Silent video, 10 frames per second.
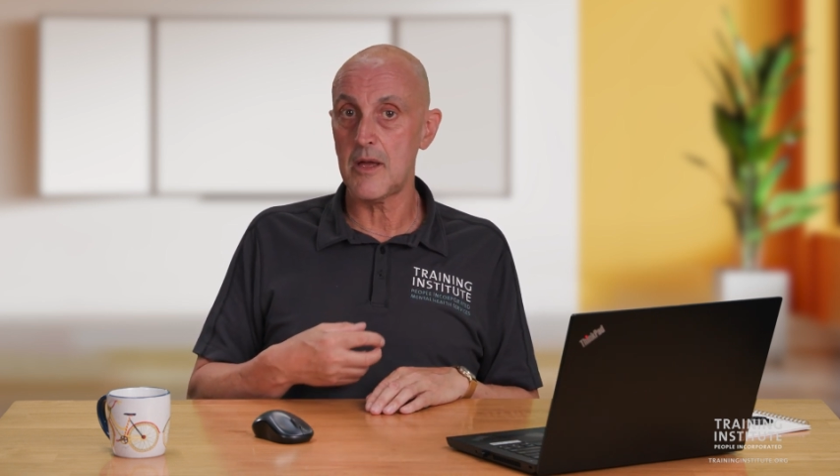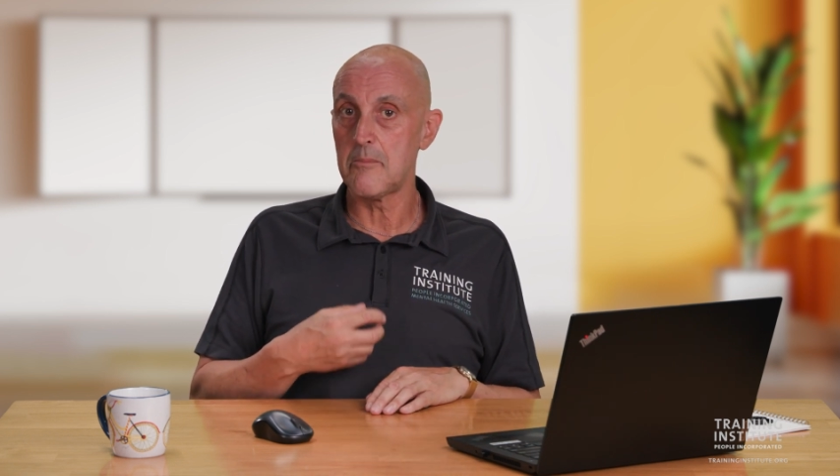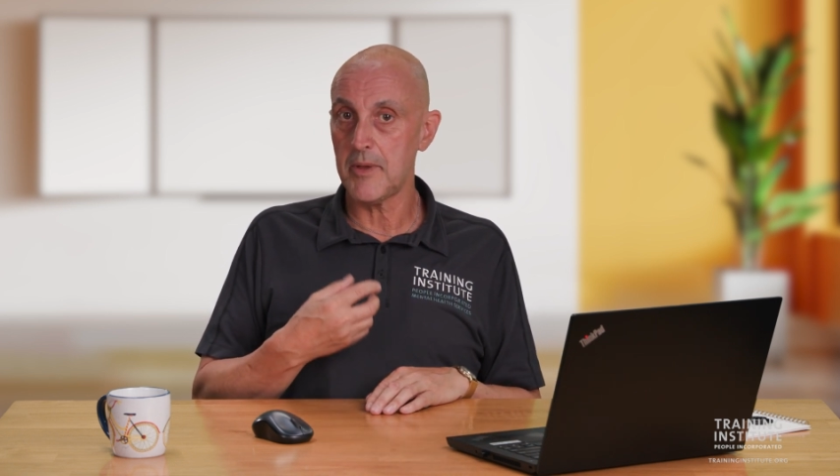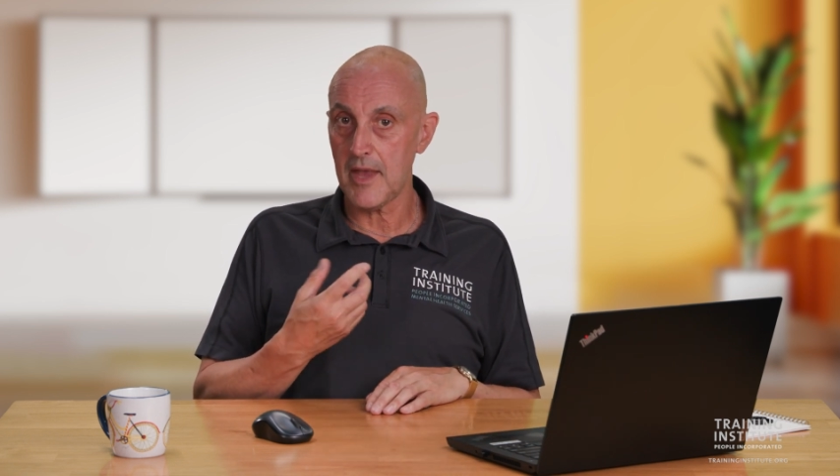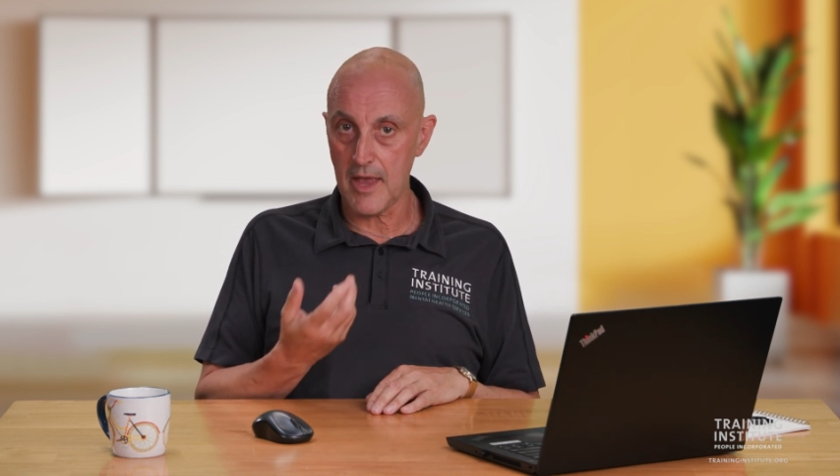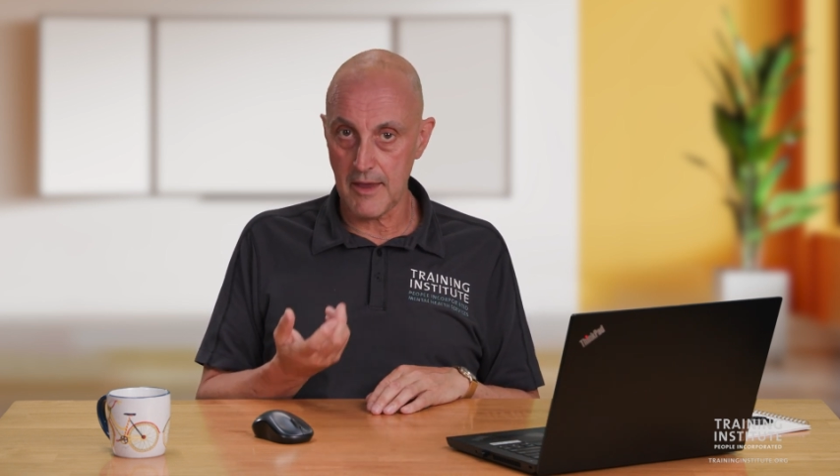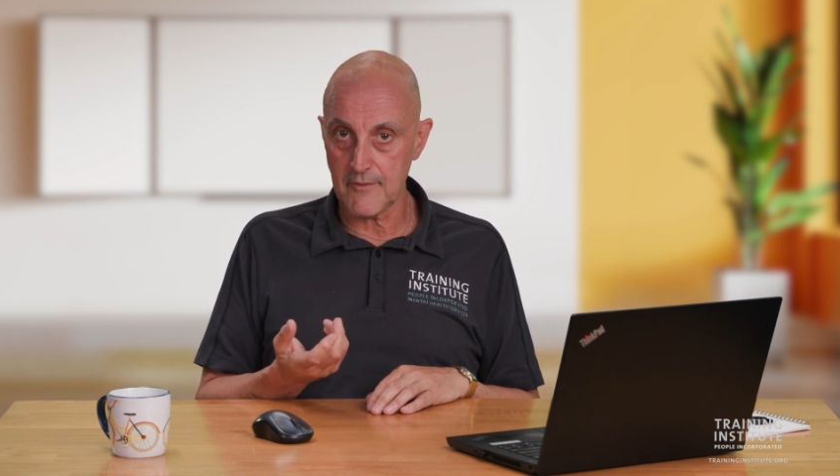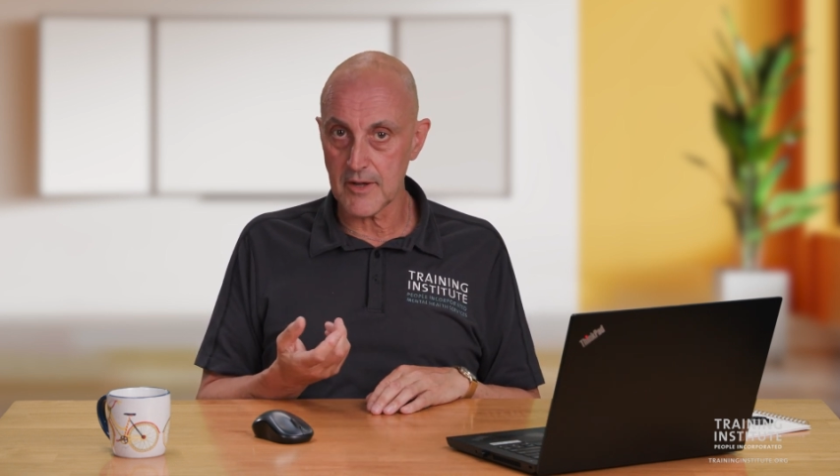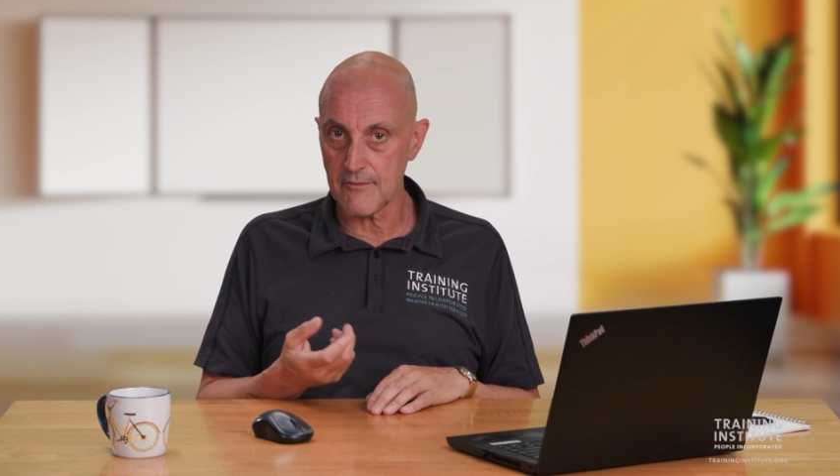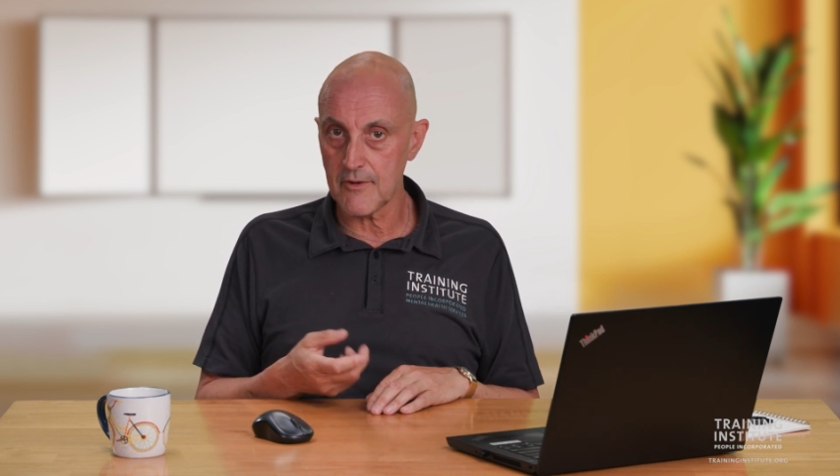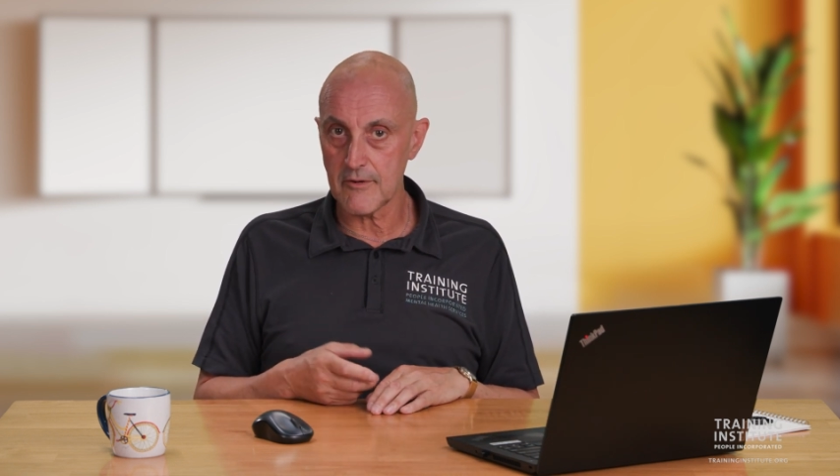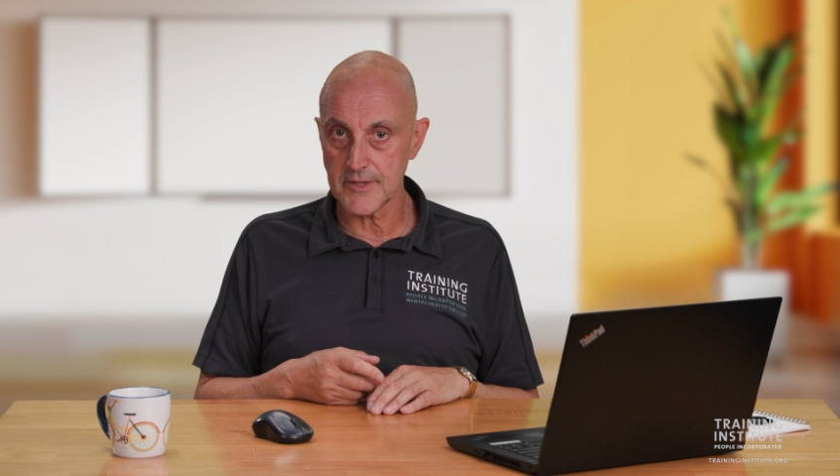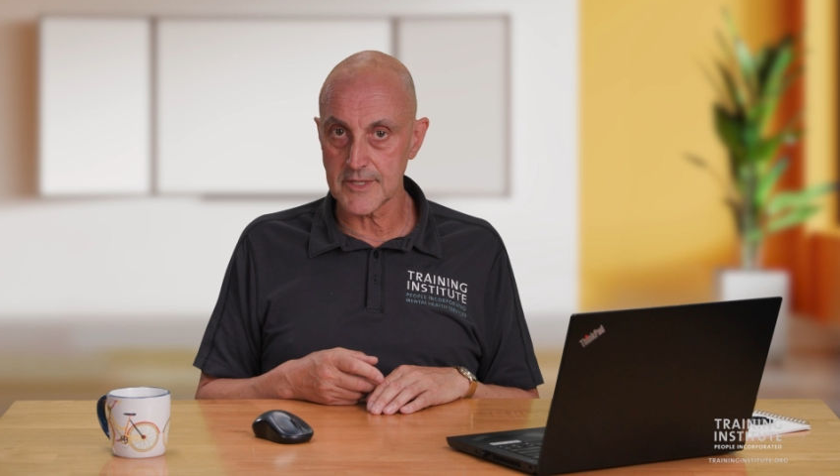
and behave in a very